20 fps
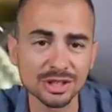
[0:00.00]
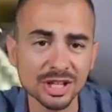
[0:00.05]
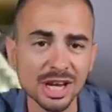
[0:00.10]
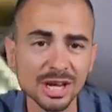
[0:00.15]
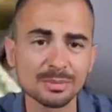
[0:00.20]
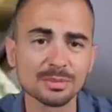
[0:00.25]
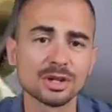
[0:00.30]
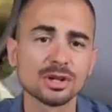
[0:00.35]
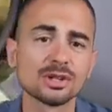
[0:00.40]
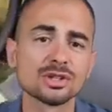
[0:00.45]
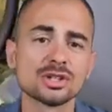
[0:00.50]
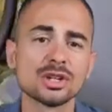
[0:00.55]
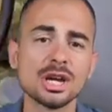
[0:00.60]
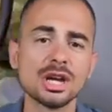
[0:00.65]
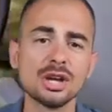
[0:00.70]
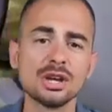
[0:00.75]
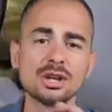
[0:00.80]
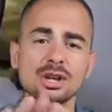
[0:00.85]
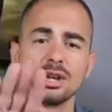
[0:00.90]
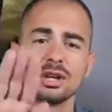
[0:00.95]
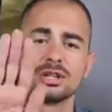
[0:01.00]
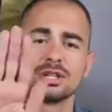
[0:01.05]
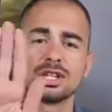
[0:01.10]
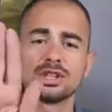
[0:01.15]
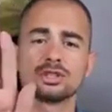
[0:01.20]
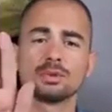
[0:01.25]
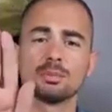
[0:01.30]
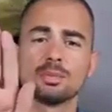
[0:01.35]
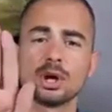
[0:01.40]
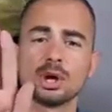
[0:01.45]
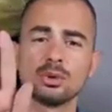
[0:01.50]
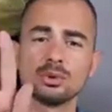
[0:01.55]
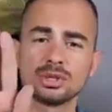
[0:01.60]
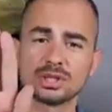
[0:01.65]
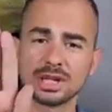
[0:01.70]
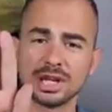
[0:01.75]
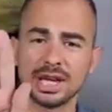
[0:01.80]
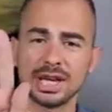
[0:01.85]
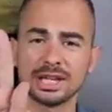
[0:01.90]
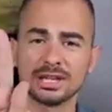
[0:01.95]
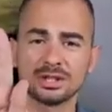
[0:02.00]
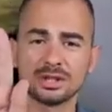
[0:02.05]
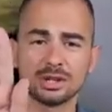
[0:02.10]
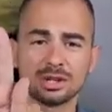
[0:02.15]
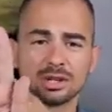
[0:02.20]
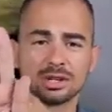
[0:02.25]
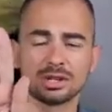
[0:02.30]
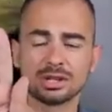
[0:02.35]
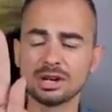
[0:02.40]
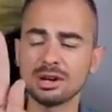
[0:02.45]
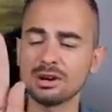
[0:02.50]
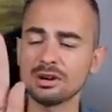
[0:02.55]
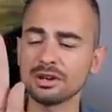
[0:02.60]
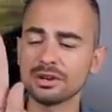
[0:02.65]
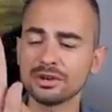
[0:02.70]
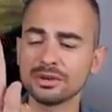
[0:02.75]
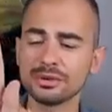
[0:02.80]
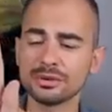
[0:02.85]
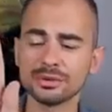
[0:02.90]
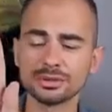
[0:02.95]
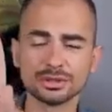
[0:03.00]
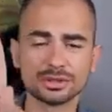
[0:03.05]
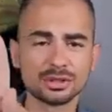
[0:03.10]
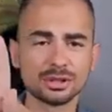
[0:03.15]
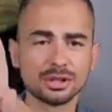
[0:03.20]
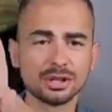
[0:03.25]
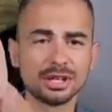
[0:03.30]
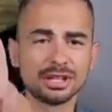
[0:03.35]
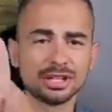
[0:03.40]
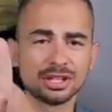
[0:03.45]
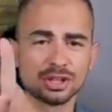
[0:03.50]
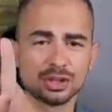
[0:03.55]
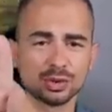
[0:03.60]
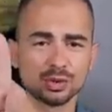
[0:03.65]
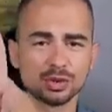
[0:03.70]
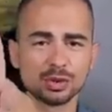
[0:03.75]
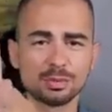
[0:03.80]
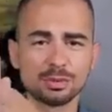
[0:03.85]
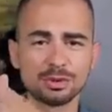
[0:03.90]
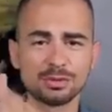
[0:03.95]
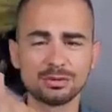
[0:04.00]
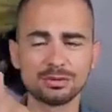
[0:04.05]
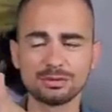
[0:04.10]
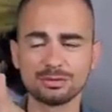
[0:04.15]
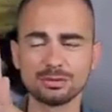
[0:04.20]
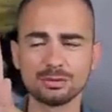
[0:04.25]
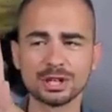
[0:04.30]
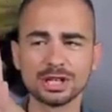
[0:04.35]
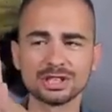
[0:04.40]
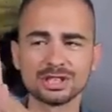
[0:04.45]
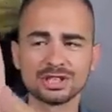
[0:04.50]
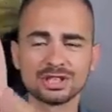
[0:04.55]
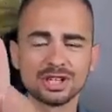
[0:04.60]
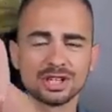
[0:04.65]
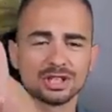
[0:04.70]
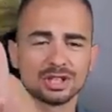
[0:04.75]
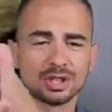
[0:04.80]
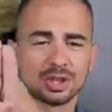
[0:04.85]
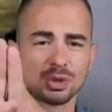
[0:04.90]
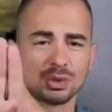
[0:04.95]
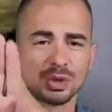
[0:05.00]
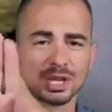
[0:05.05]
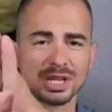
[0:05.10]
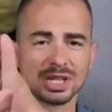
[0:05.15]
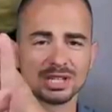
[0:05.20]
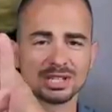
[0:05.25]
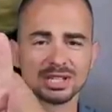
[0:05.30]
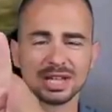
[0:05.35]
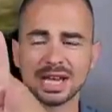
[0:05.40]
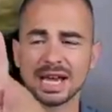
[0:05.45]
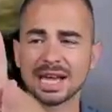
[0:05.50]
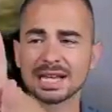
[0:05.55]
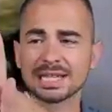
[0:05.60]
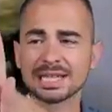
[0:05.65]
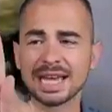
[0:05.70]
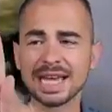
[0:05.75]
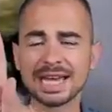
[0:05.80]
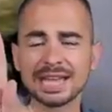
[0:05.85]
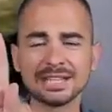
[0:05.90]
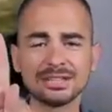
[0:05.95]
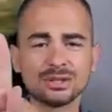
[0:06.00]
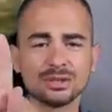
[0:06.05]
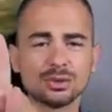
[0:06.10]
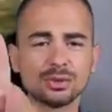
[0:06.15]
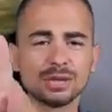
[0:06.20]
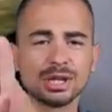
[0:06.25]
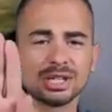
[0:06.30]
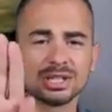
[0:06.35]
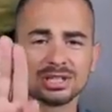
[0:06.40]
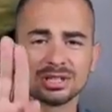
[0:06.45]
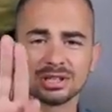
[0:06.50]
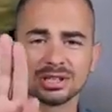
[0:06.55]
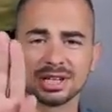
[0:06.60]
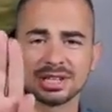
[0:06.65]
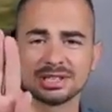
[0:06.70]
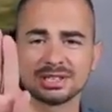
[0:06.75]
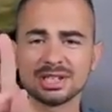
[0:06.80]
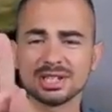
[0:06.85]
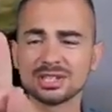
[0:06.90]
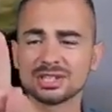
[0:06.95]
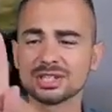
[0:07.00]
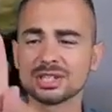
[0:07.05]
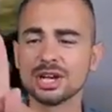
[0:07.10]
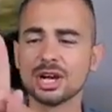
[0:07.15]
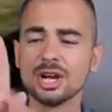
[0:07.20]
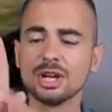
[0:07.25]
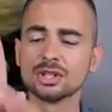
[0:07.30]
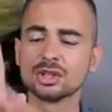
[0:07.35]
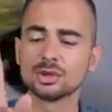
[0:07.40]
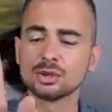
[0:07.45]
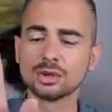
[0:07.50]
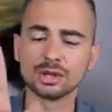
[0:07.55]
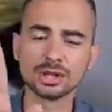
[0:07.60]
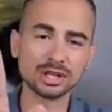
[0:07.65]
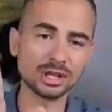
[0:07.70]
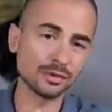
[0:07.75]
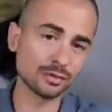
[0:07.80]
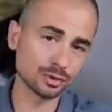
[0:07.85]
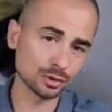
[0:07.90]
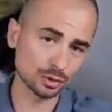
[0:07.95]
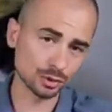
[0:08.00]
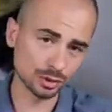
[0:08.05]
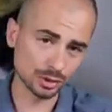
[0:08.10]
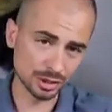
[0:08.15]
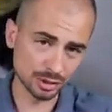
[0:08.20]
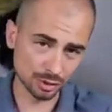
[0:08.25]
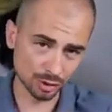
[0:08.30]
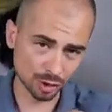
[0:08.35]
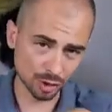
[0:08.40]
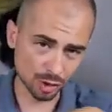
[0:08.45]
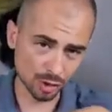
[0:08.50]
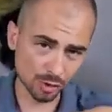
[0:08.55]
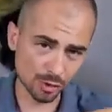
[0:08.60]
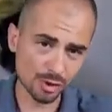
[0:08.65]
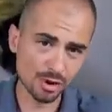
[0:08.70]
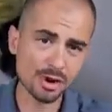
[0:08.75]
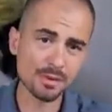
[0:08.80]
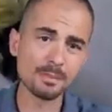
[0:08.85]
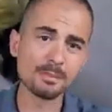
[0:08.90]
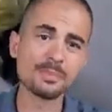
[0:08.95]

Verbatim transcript: time because that's the boat and the carrier, the landing strip, if we can say so, is at 8 degrees, like this. So you're going to have to go